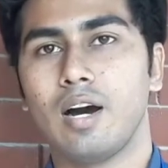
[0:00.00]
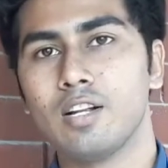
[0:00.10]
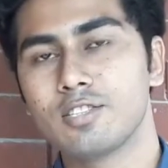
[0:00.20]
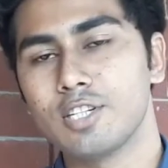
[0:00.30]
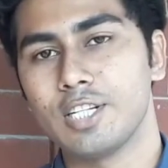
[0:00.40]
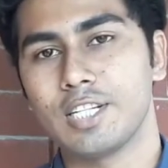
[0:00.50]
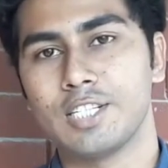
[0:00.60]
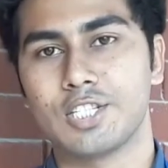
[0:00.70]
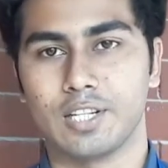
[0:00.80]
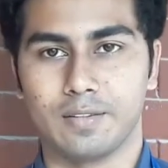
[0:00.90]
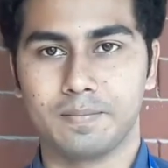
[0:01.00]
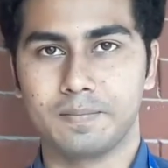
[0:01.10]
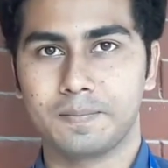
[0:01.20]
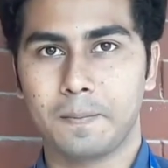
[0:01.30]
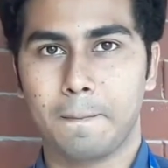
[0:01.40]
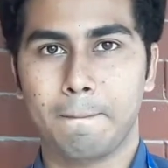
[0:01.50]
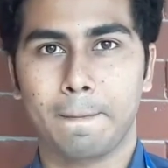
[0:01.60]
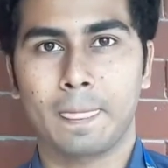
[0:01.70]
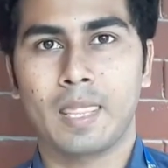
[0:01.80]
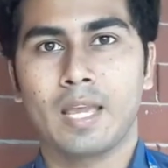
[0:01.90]
also detention.
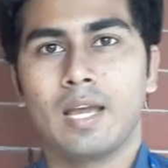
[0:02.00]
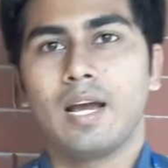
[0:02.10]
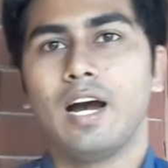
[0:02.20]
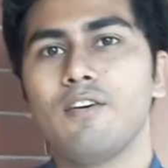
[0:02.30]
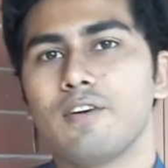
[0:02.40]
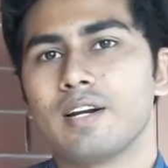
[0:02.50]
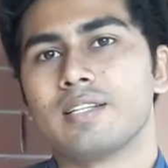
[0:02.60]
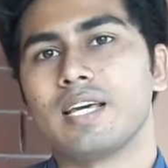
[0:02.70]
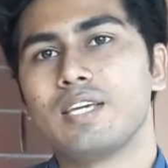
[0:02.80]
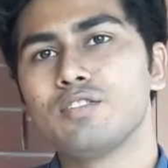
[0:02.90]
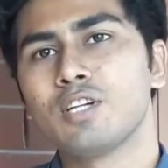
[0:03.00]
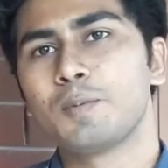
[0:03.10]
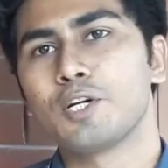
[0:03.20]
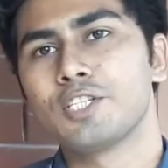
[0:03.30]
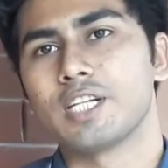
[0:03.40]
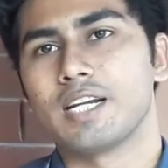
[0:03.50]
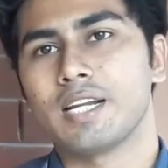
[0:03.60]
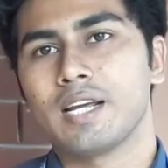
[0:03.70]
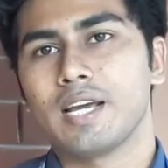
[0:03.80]
However, the use of torture